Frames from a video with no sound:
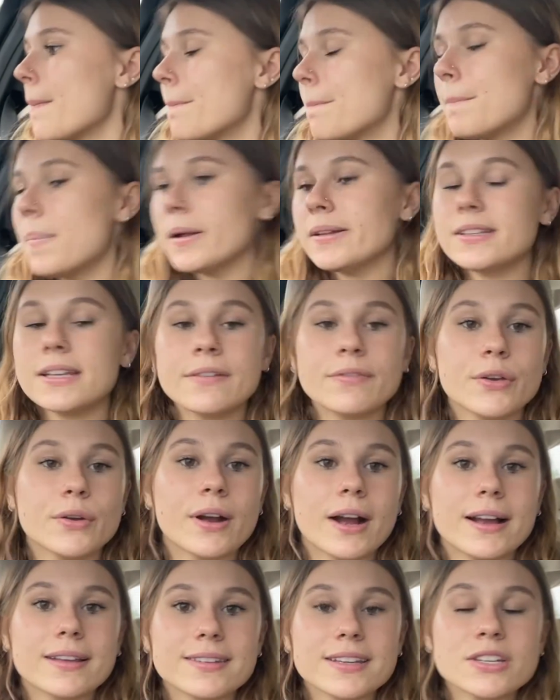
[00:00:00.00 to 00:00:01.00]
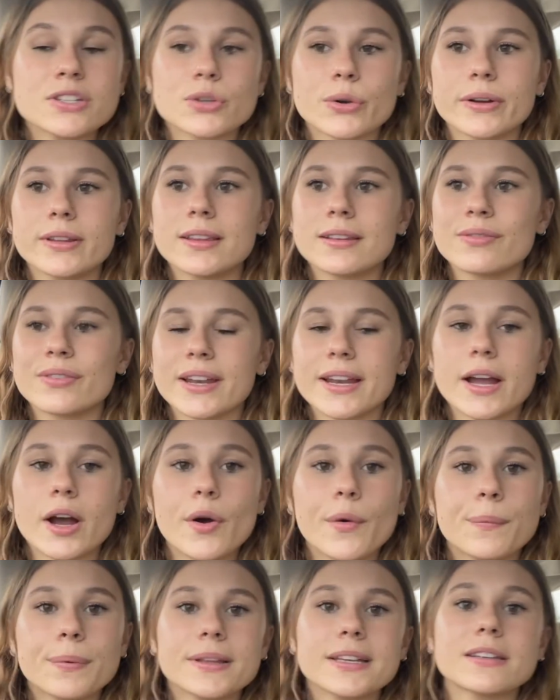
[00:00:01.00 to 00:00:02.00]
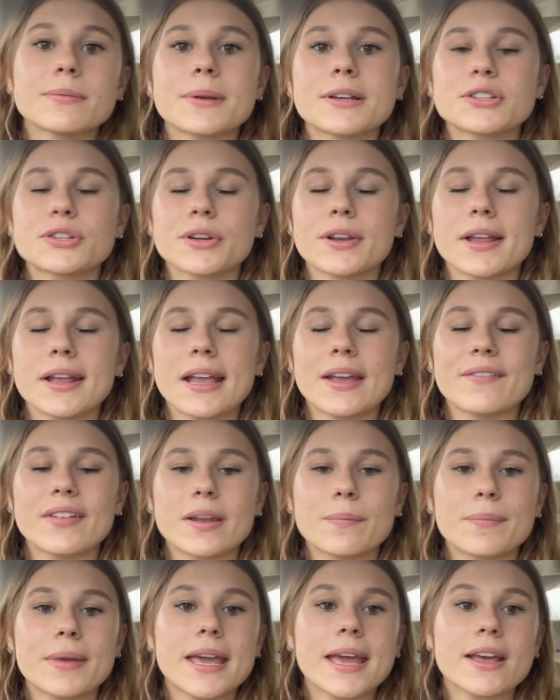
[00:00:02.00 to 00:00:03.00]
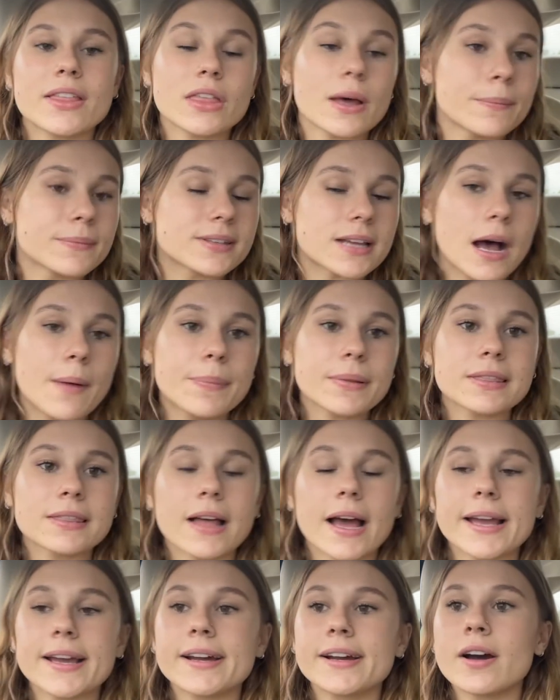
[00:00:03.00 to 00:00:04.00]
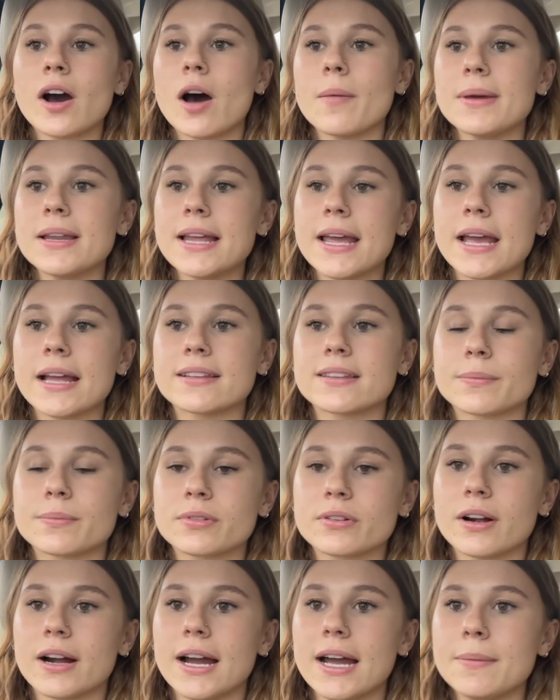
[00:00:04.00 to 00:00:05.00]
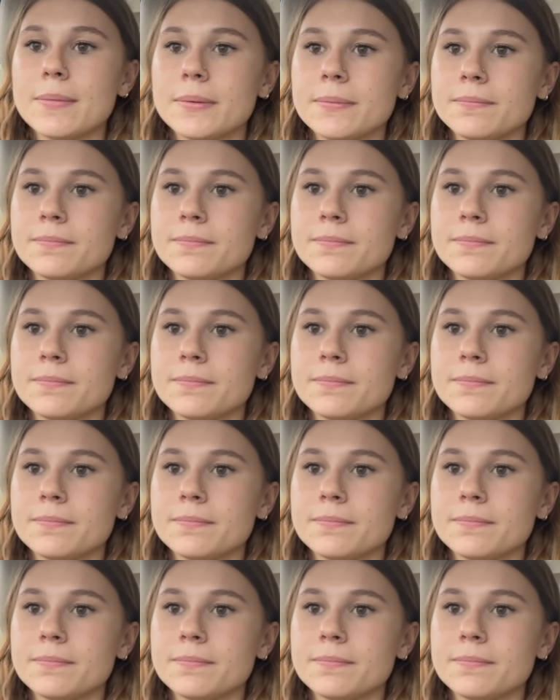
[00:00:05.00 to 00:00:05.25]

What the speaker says: But if you guys enjoyed this video, please make sure to give it a big thumbs up. Like, comment, and subscribe.